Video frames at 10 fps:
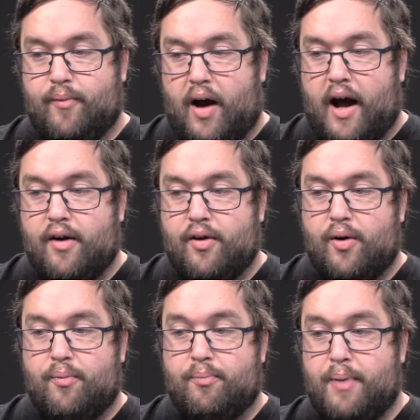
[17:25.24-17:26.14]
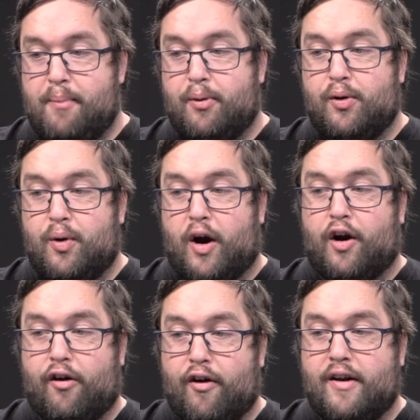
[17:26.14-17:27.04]
I don't know, people who are
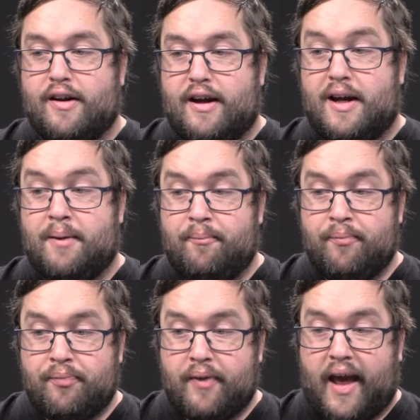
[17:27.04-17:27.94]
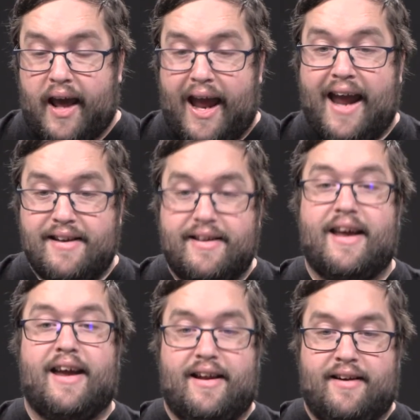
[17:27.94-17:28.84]
currently
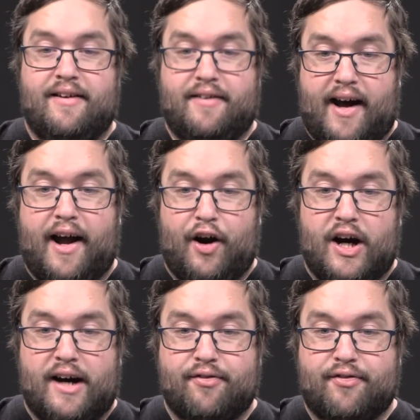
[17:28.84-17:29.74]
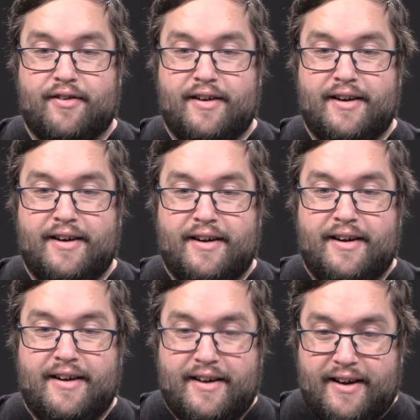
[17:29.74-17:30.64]
18 die off,
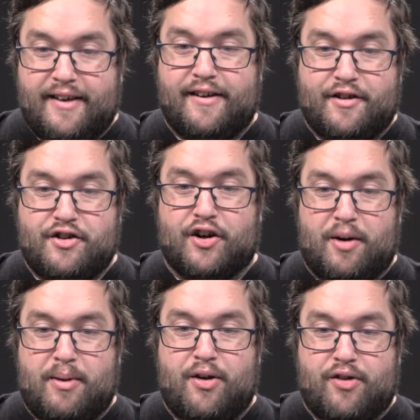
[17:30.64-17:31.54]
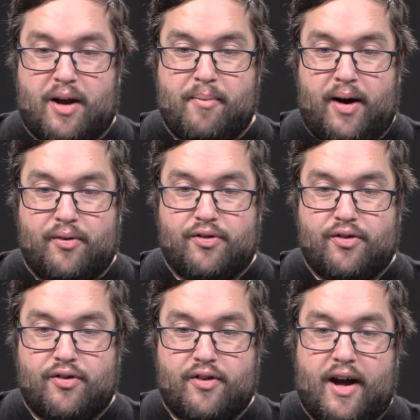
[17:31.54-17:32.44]
they're still going to be using a
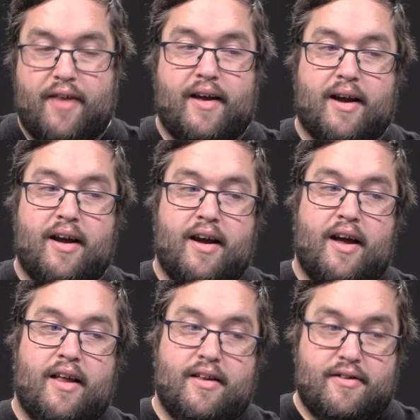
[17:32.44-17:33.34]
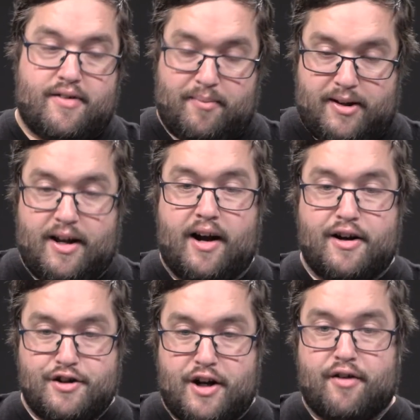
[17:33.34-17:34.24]
mouse. I think some of the
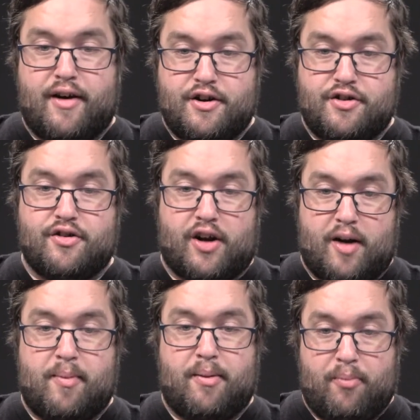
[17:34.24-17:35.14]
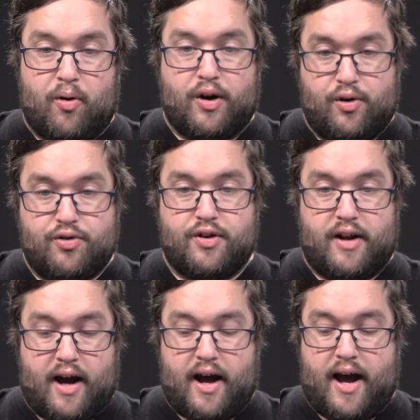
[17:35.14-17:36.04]
younger generations are going to be more used to
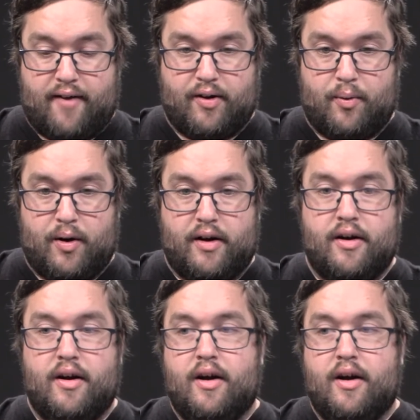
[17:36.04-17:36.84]
not having one.